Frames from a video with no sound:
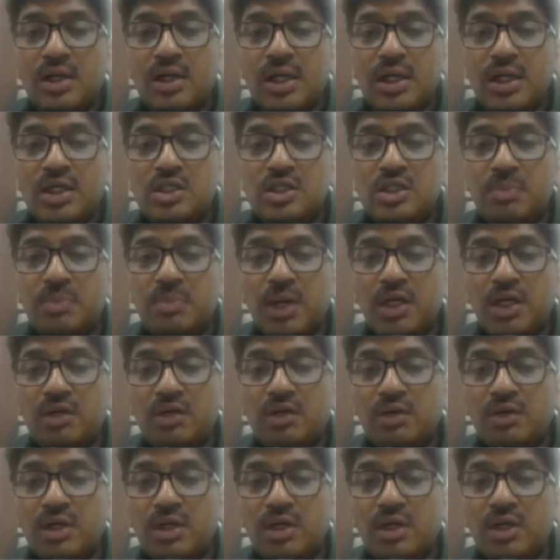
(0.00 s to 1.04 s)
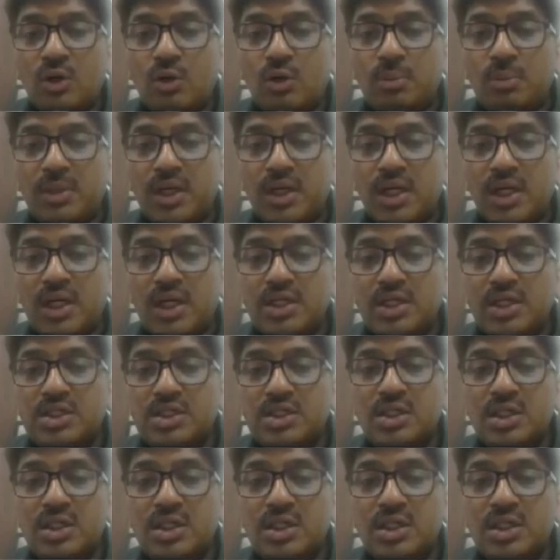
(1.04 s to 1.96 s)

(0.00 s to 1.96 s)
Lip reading: a is 0.1, omega is